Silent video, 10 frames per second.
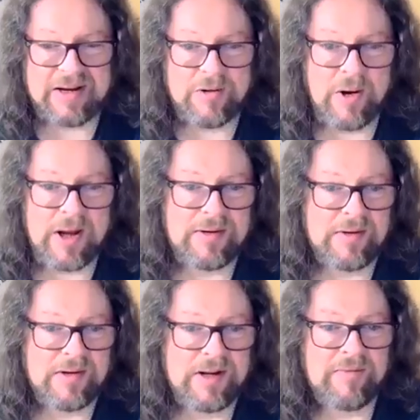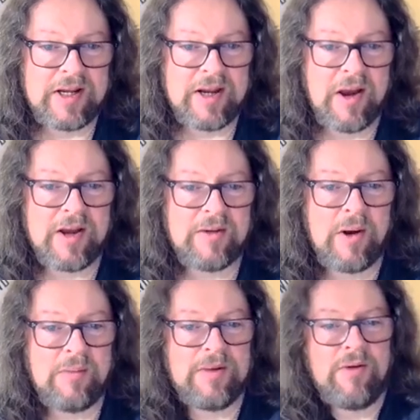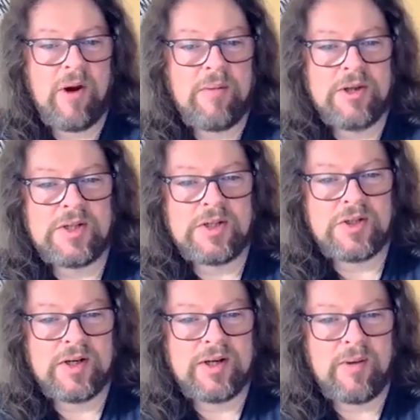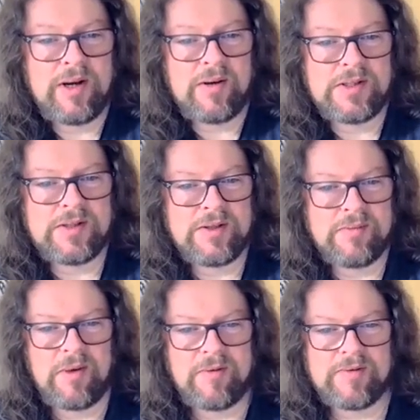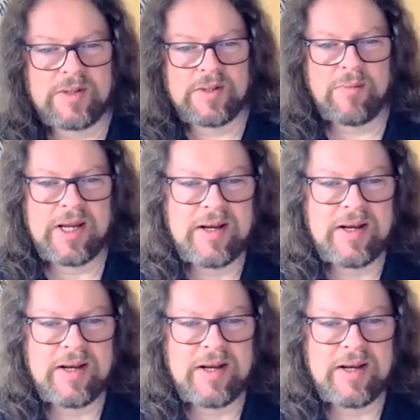a lovely guy, great musician. He went on to obviously be